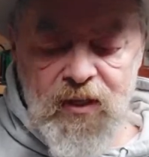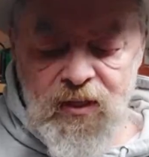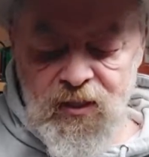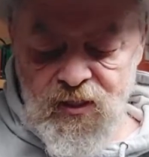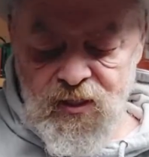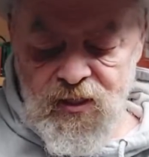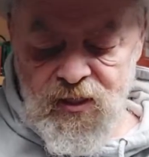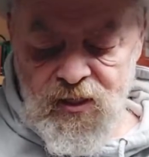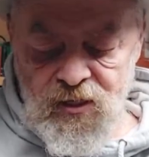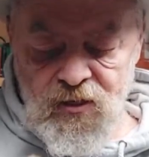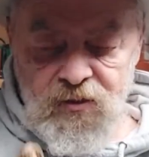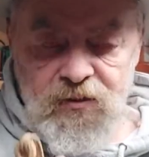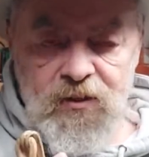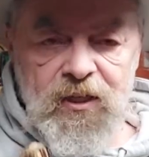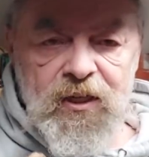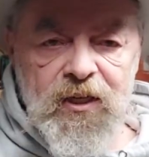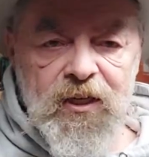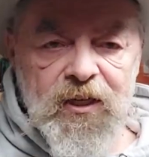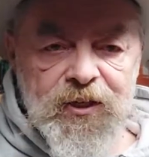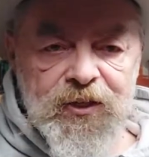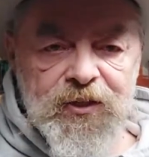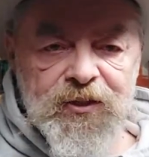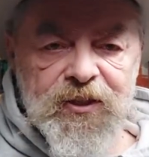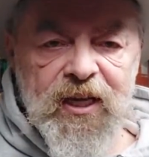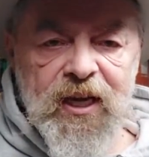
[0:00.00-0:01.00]
you know,
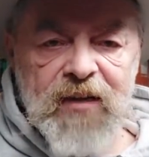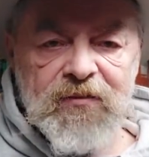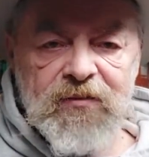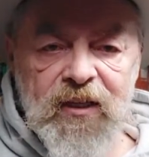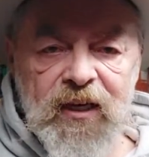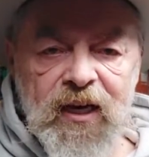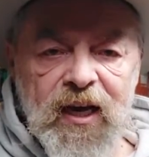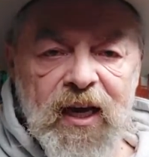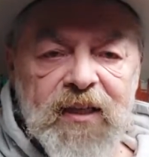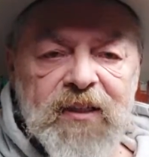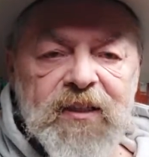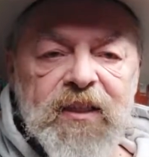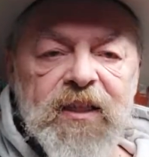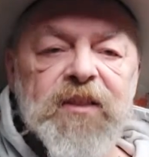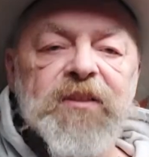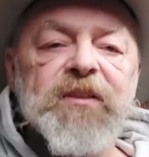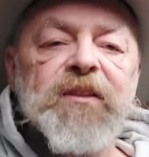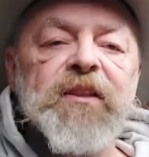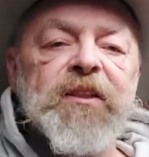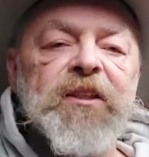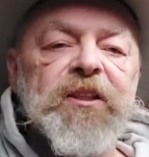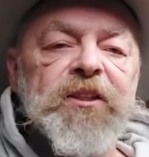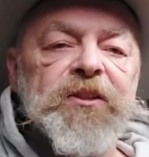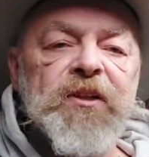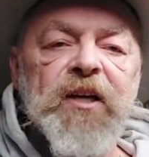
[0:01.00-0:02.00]
you'd have it like this
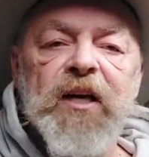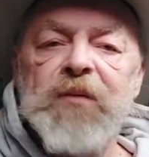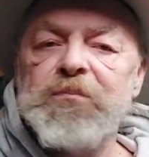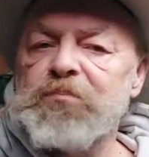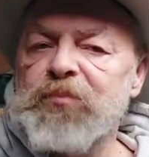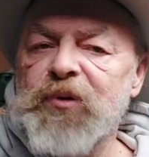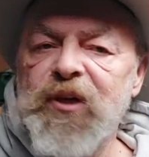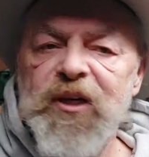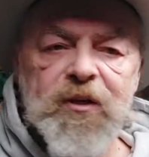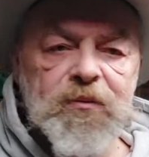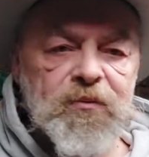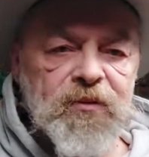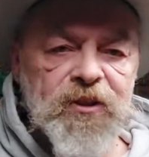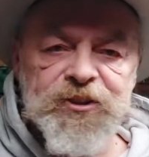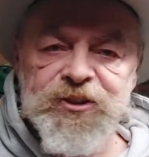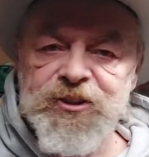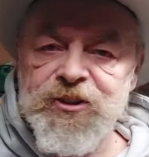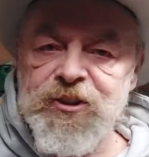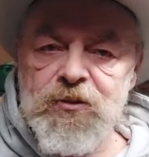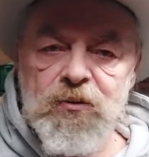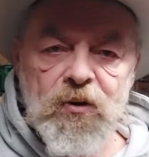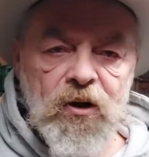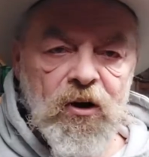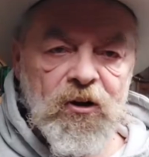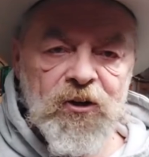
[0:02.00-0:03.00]
and you'd have pretty much
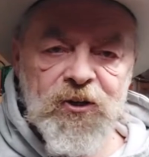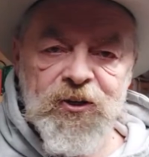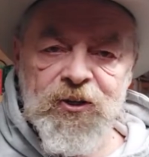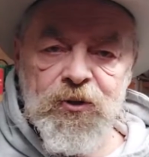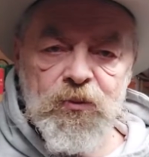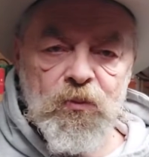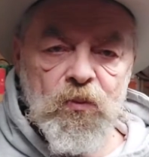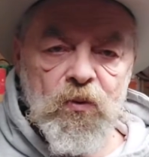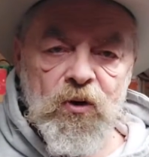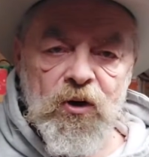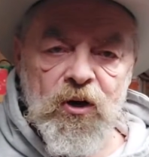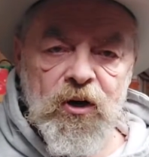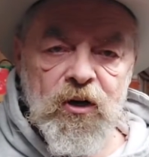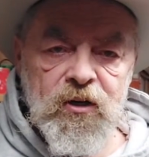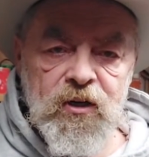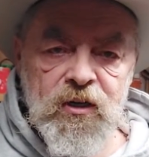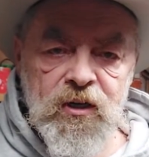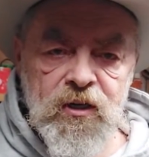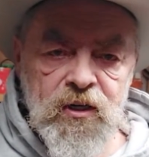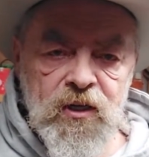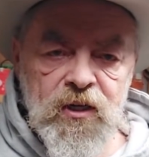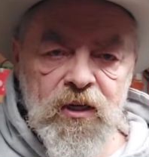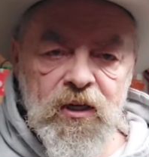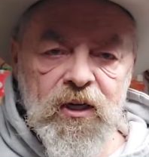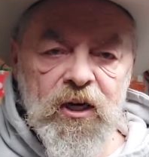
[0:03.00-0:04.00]
do all your work
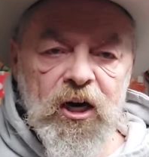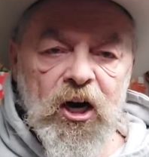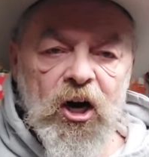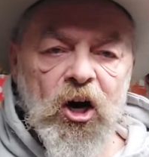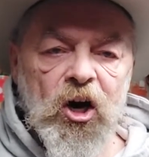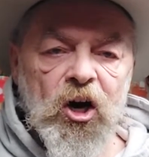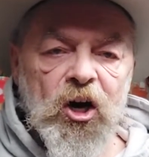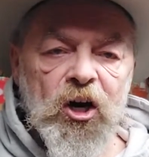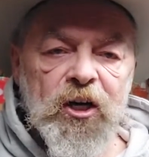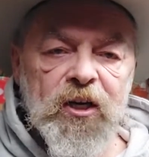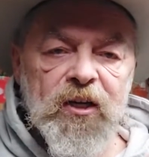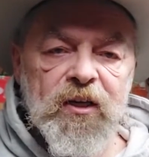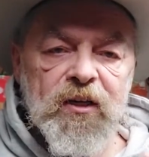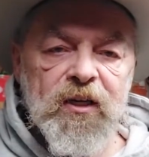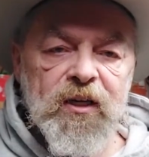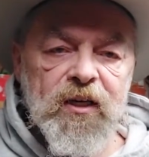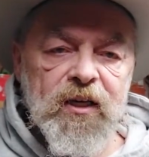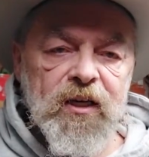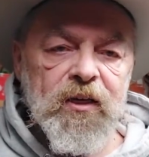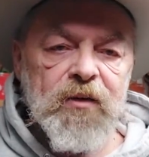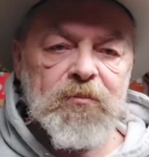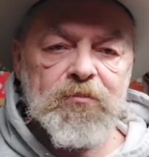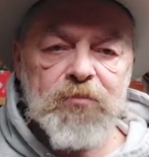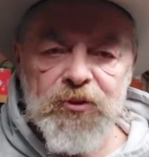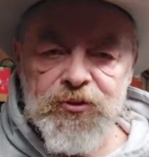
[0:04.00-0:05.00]
on
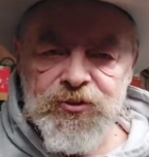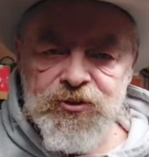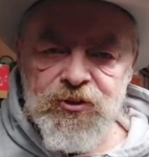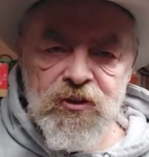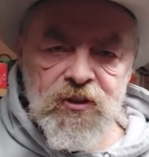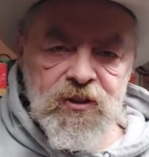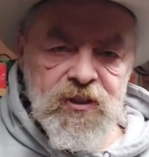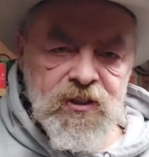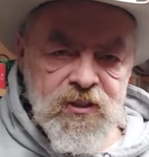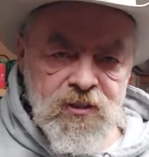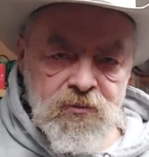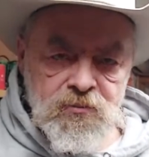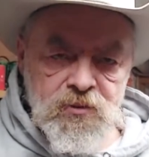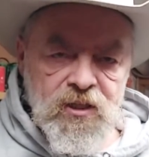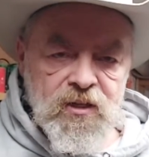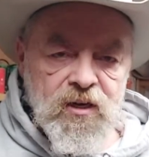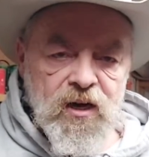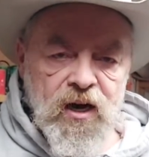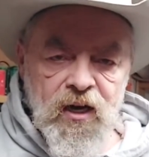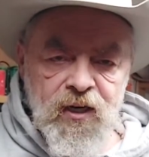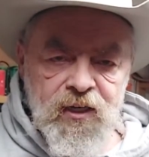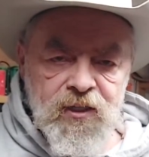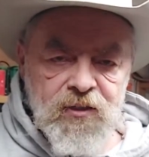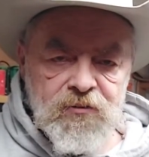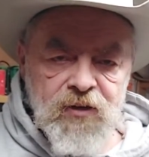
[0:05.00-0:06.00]
the Bussolita
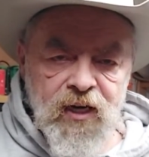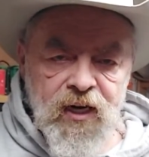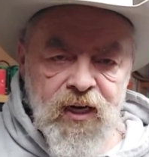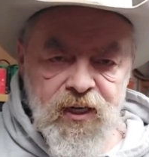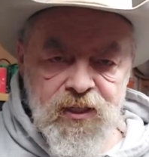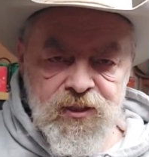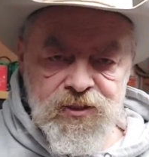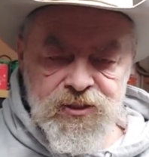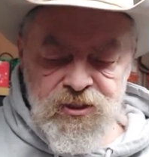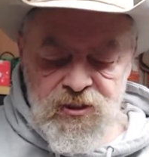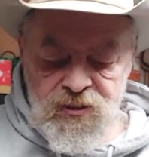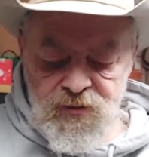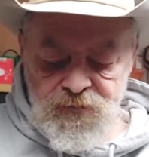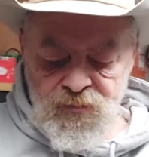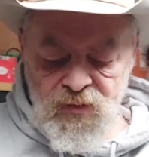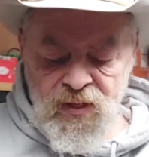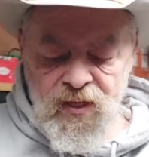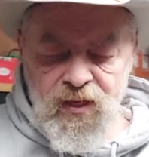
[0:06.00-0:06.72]
Makati reins.